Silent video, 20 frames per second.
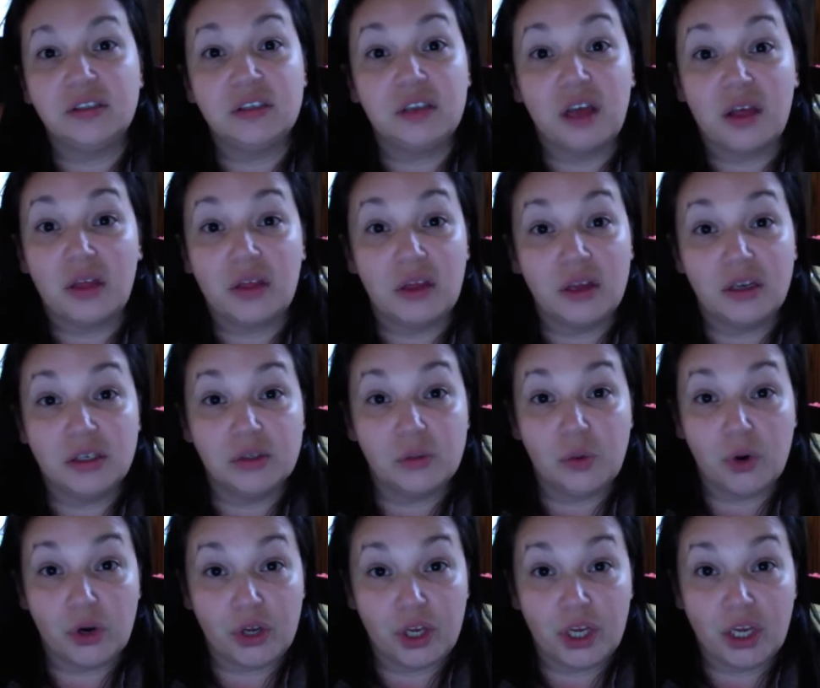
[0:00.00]
Nothing is
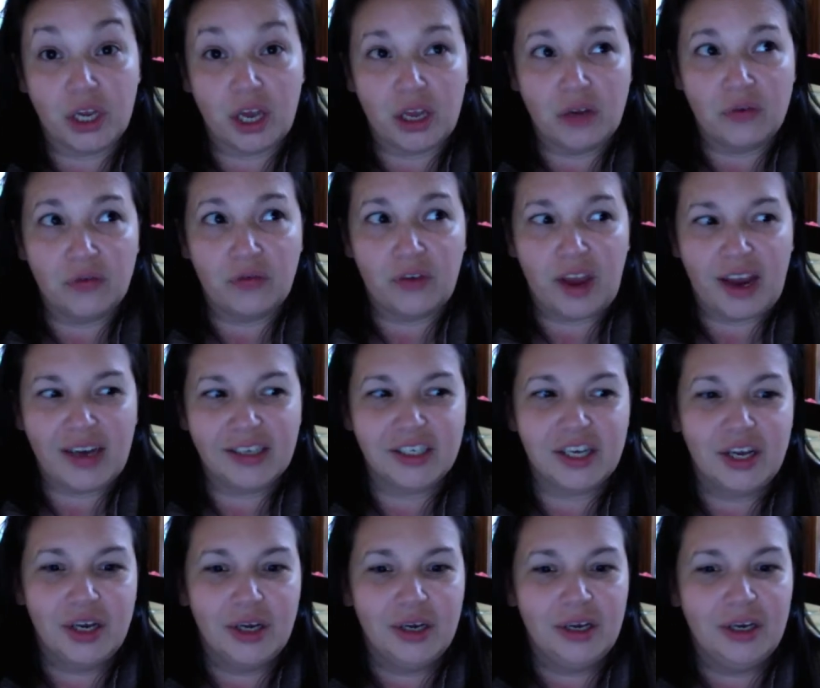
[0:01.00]
working. In fact,
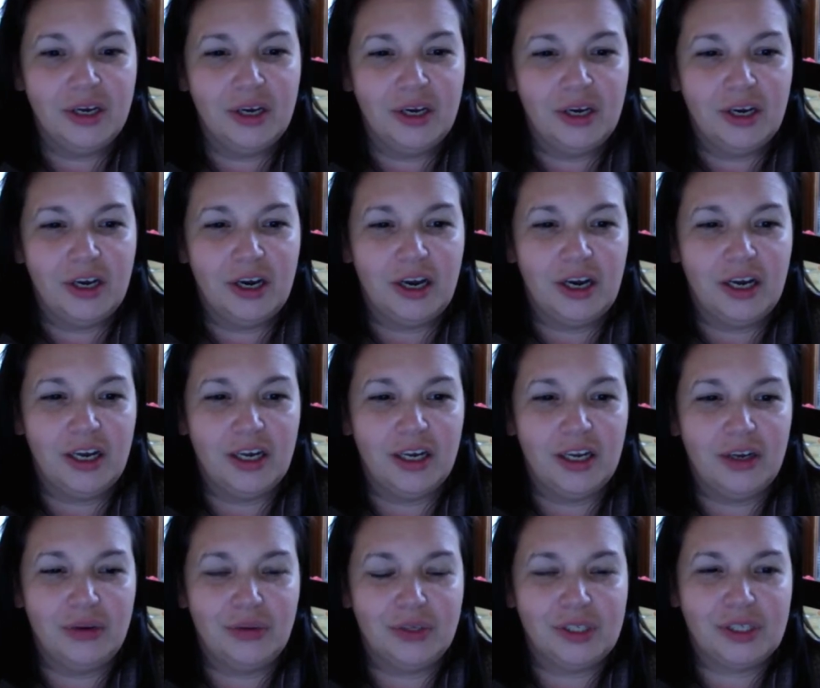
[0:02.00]

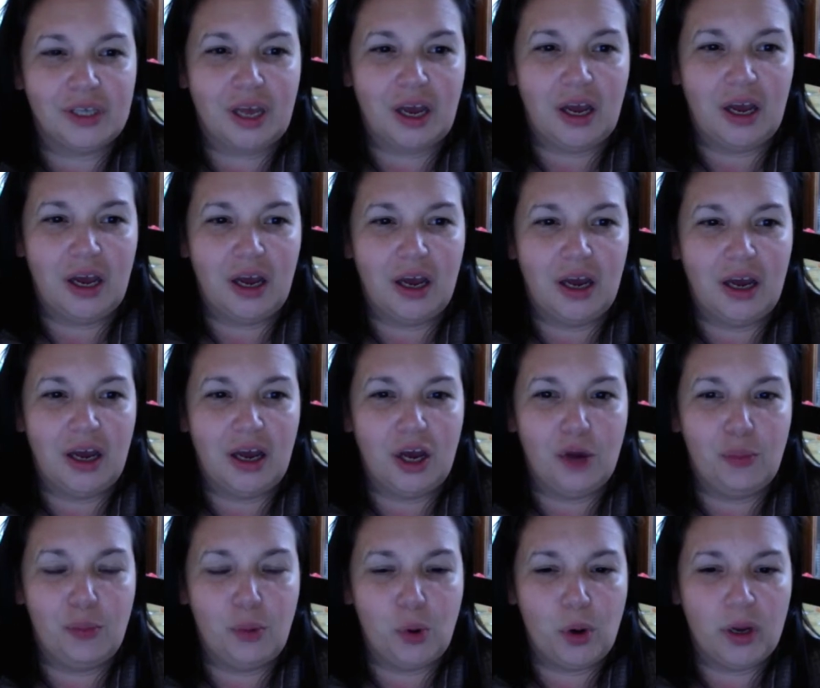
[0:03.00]
it was
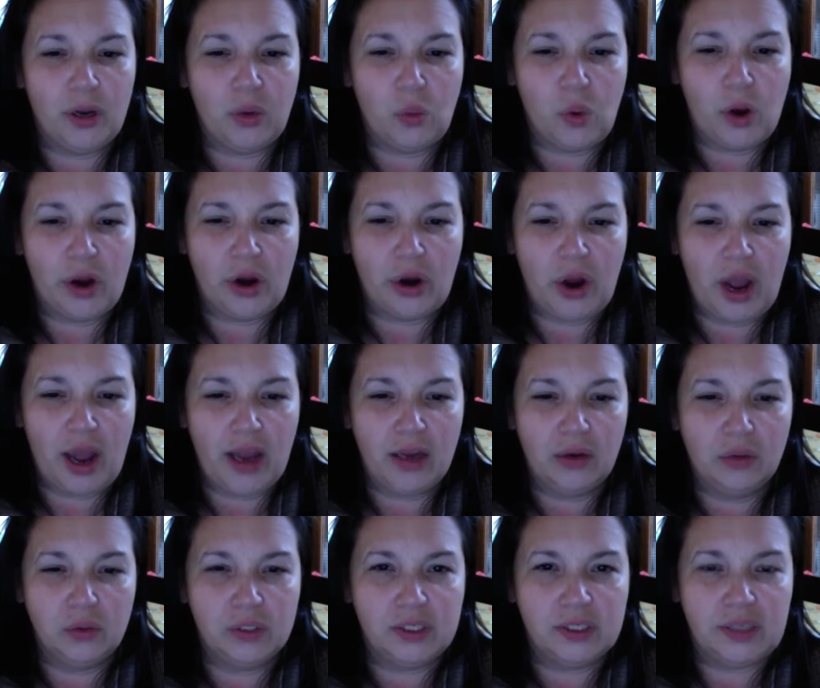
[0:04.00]
a point where
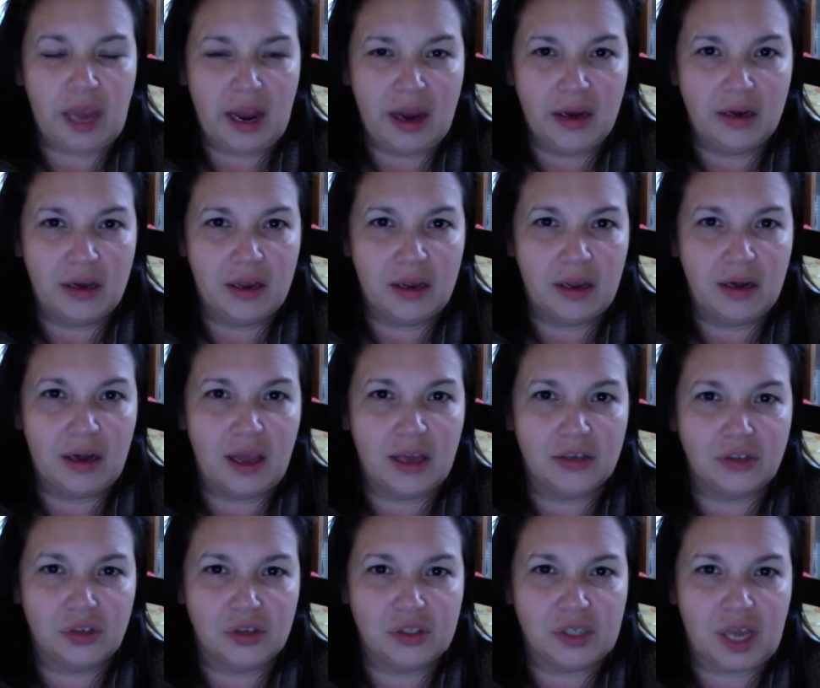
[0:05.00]
I was dieting and
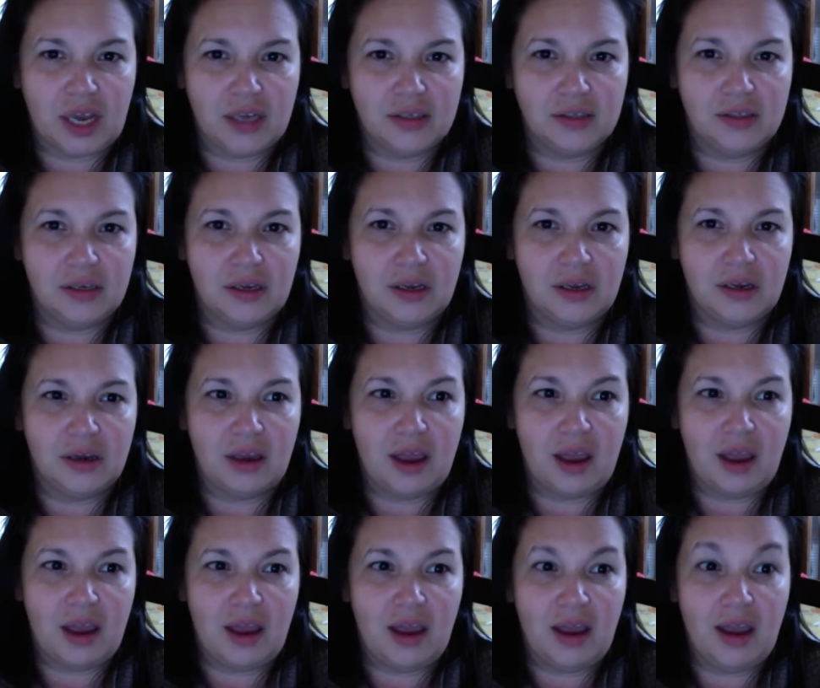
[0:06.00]
exercising
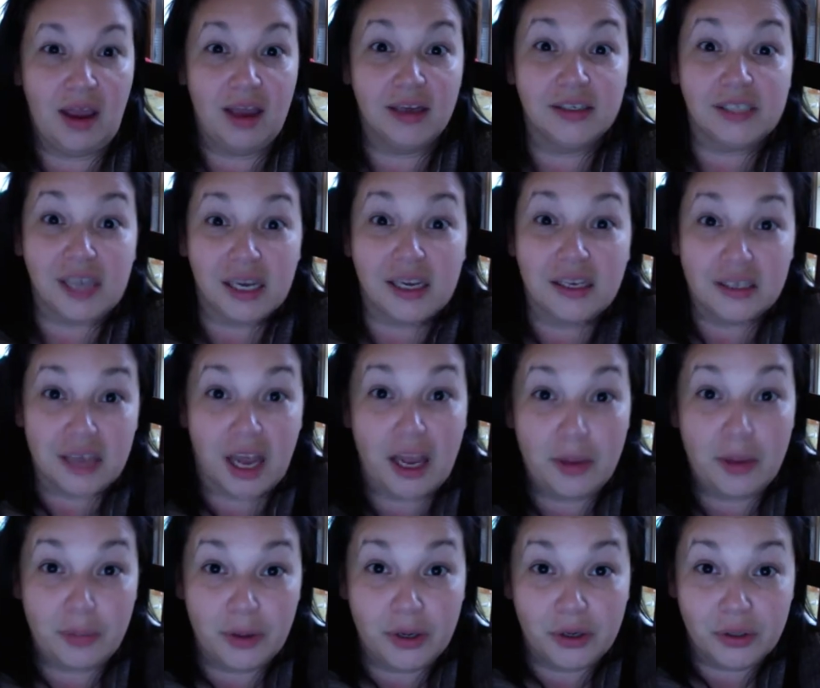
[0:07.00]
and taking
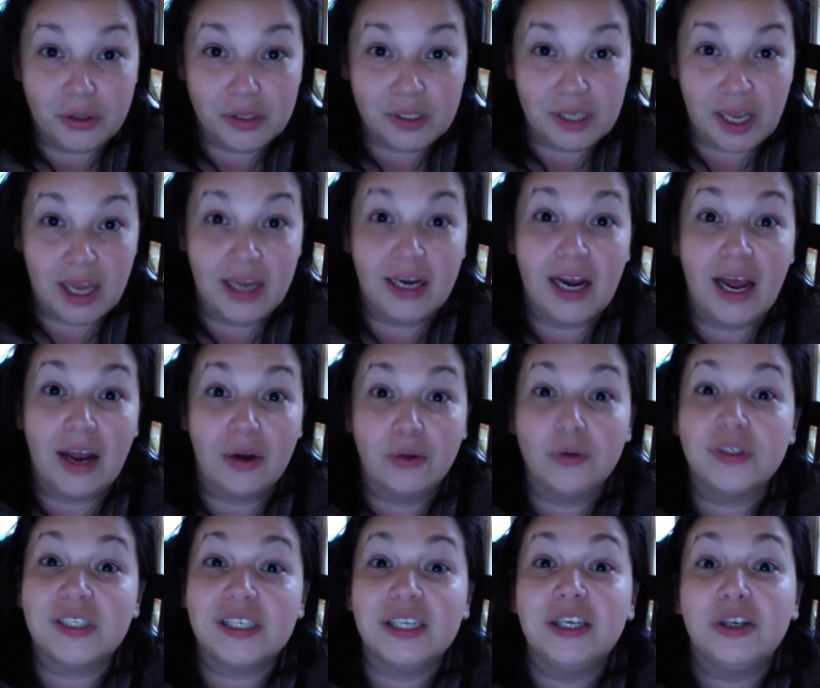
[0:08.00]
diet pills, and I
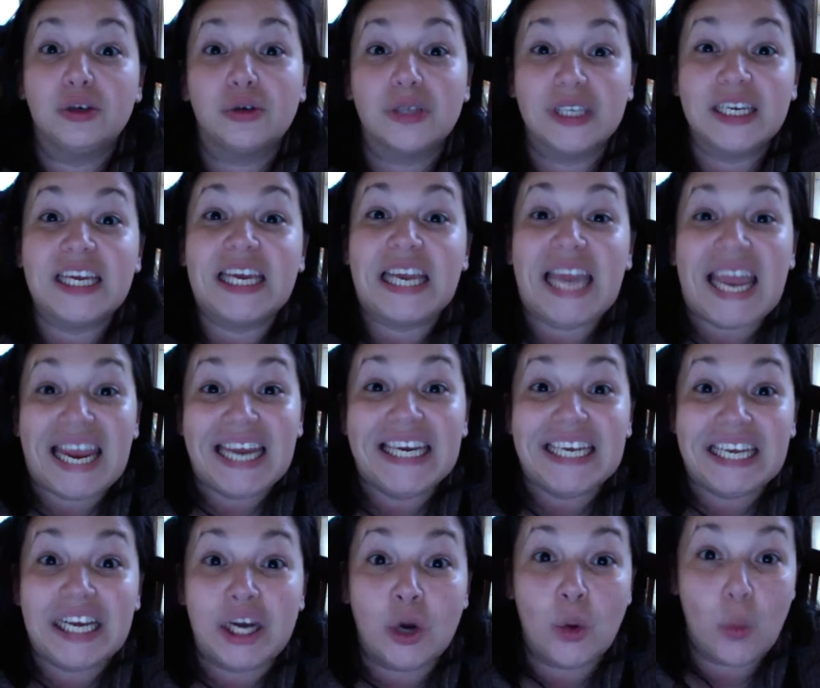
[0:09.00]
was literally
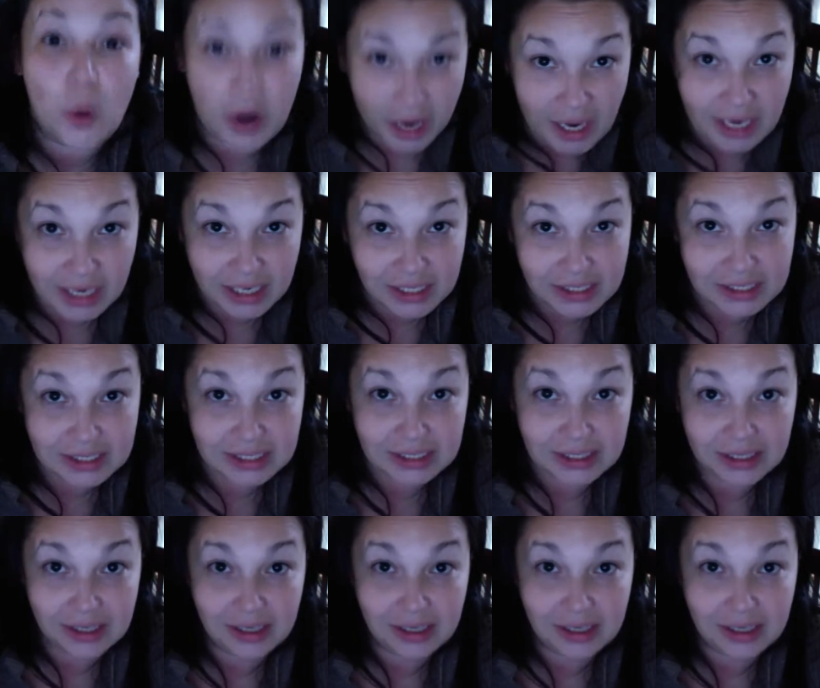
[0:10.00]
gaining weight.